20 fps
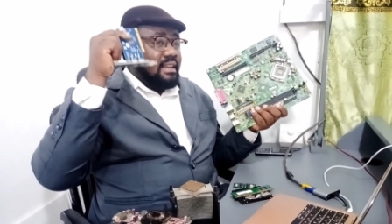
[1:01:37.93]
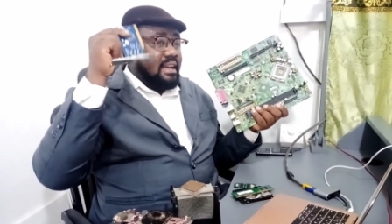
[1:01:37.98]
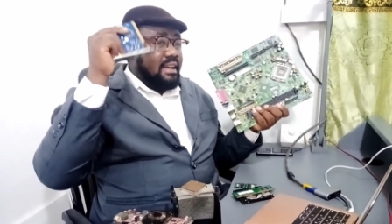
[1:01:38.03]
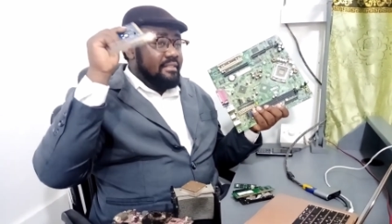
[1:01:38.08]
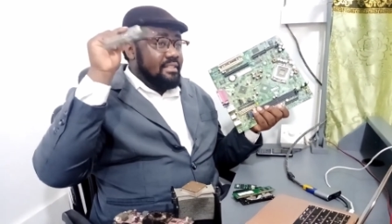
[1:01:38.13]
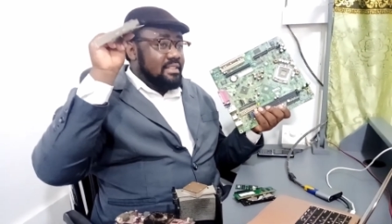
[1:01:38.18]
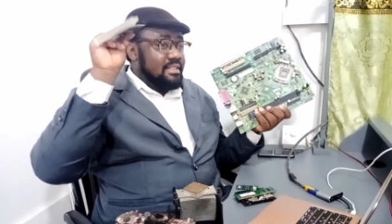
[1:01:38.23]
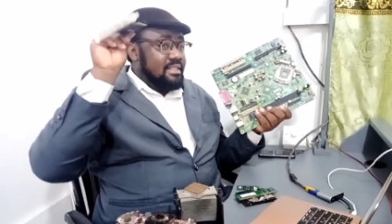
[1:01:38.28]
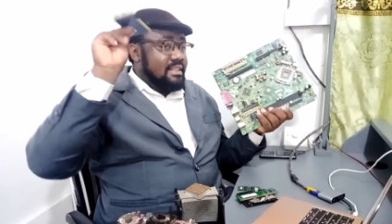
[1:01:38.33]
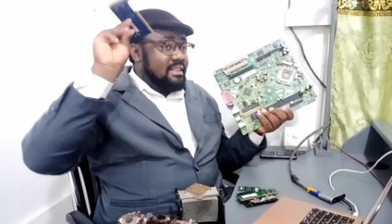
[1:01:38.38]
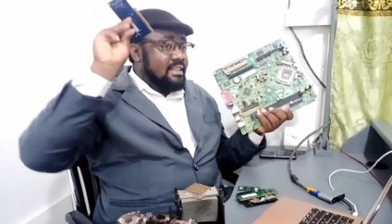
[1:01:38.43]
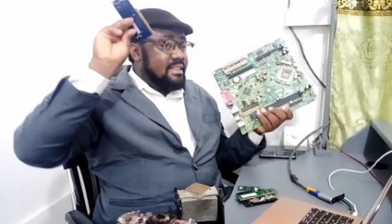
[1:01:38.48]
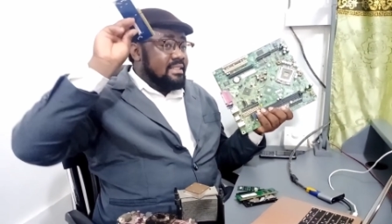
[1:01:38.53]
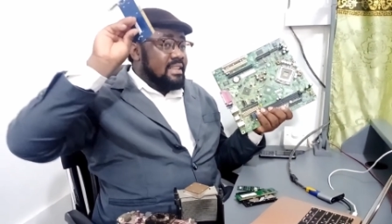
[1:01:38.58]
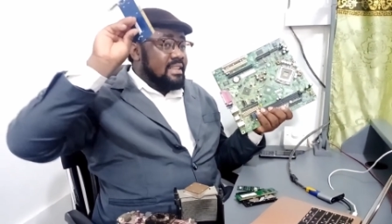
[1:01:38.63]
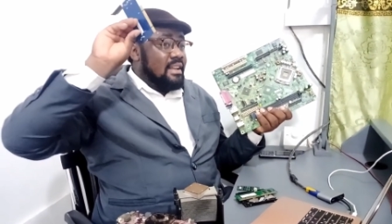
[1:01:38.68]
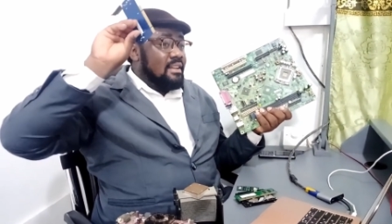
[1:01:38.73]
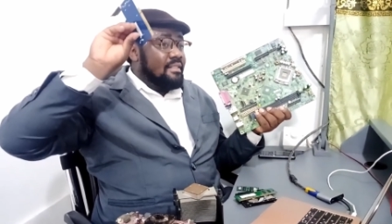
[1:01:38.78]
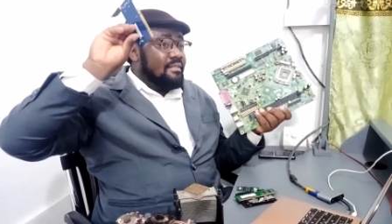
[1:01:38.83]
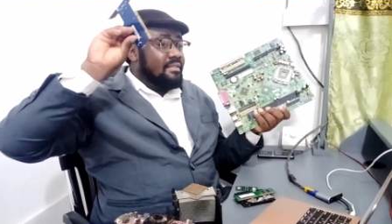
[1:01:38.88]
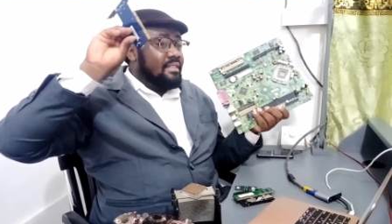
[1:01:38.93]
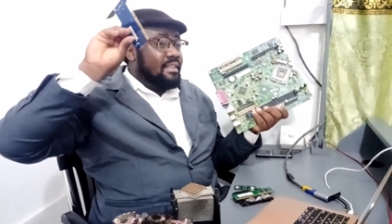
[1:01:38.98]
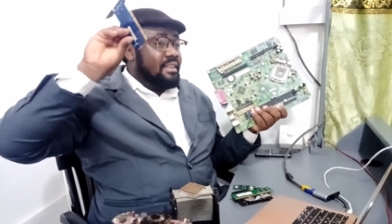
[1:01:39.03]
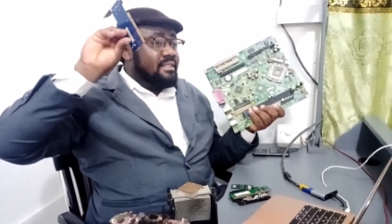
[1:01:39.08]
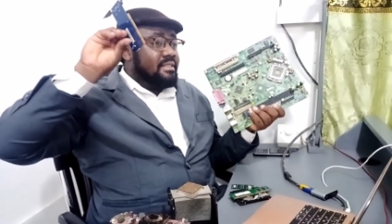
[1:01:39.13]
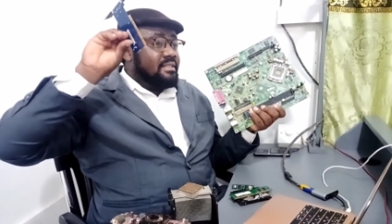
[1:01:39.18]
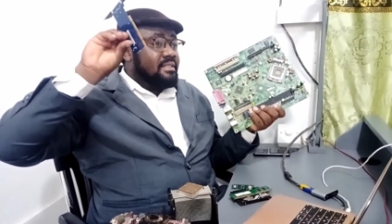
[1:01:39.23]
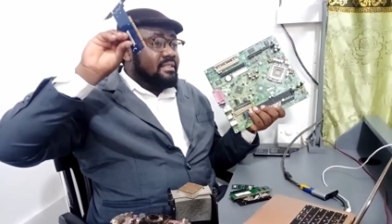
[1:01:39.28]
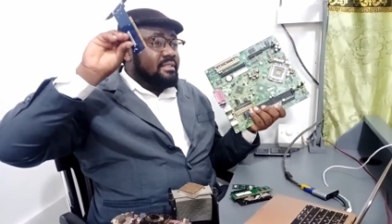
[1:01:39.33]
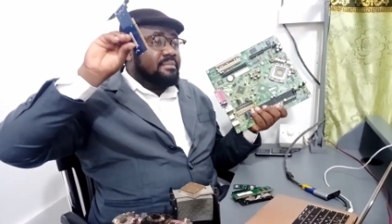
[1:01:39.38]
Have you seen these kind of
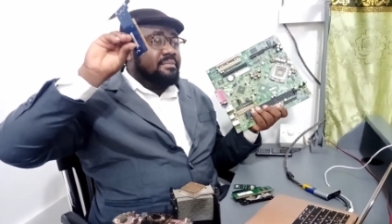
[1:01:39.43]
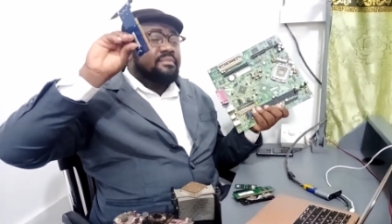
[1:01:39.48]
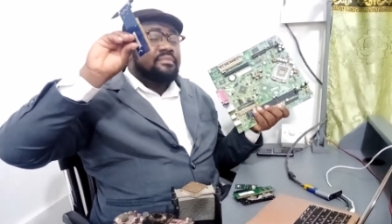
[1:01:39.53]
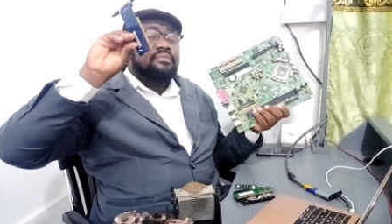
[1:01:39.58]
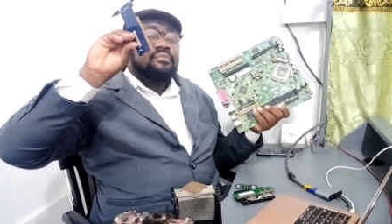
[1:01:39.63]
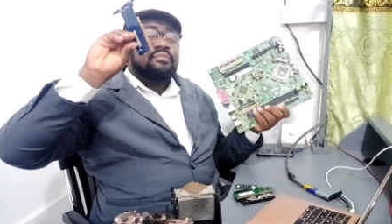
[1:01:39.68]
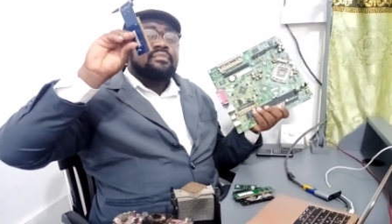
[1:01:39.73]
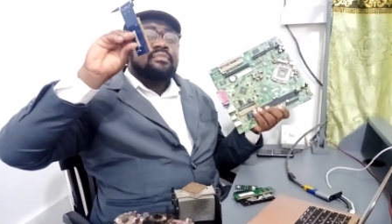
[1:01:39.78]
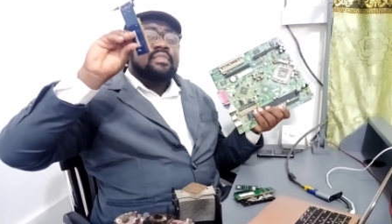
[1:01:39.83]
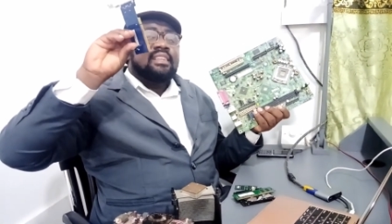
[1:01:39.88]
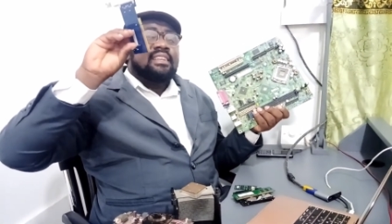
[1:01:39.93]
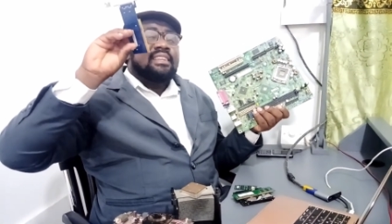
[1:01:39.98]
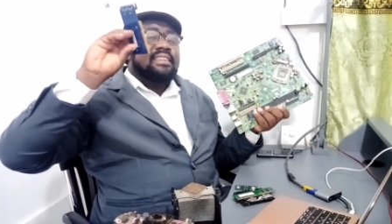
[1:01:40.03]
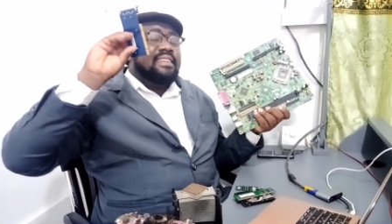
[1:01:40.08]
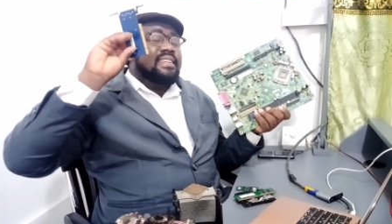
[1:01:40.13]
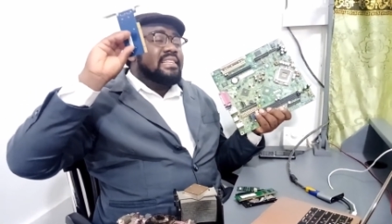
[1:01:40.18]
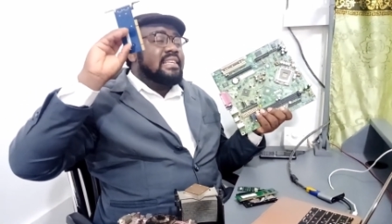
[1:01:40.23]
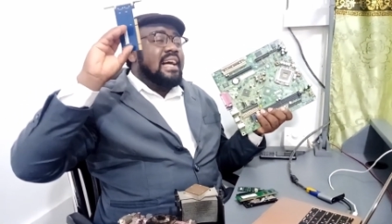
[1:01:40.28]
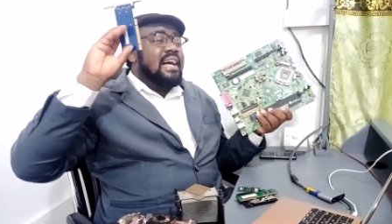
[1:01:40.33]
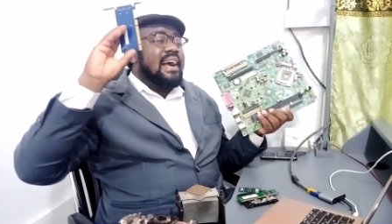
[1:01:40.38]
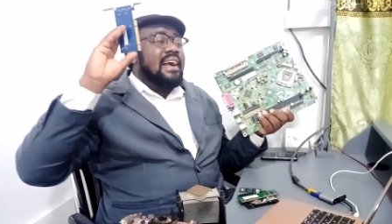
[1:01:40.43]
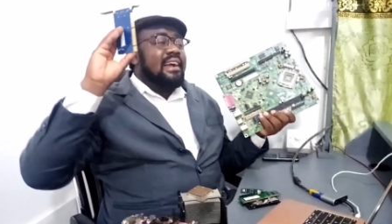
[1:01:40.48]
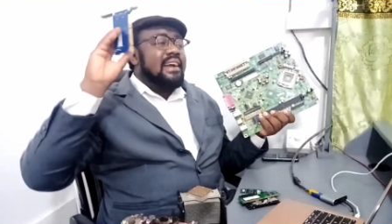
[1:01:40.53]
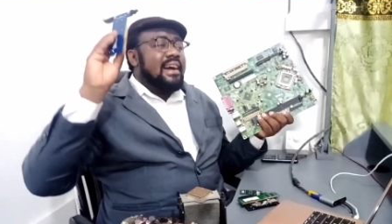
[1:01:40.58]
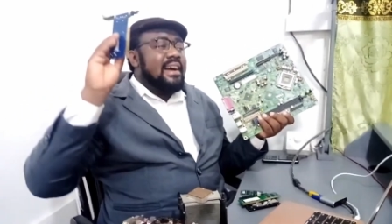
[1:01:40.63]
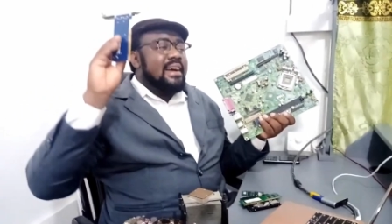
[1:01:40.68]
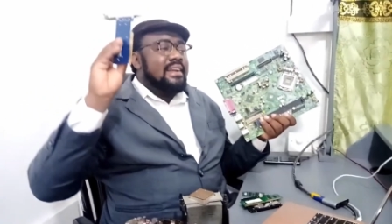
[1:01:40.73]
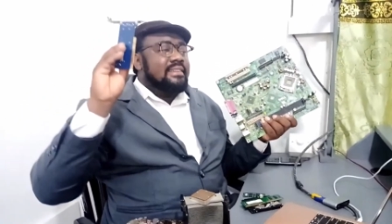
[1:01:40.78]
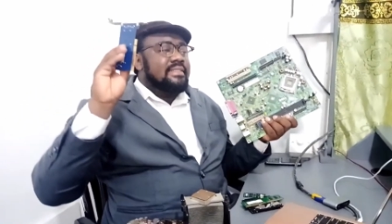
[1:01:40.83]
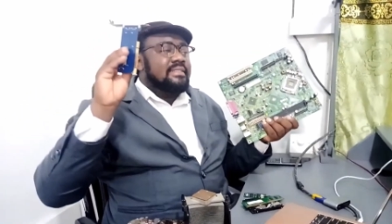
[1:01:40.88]
things? These are
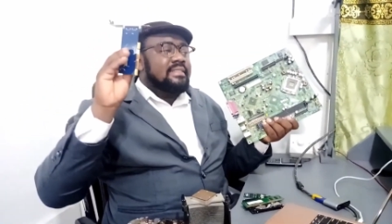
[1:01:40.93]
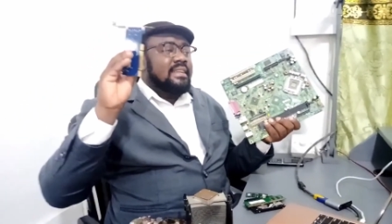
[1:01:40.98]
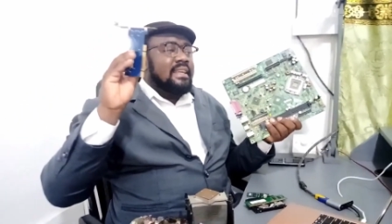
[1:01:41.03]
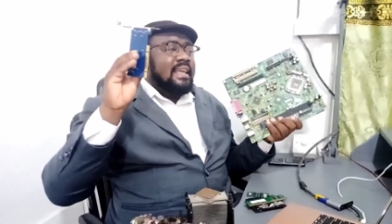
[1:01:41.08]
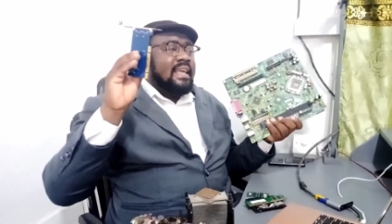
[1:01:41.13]
cards.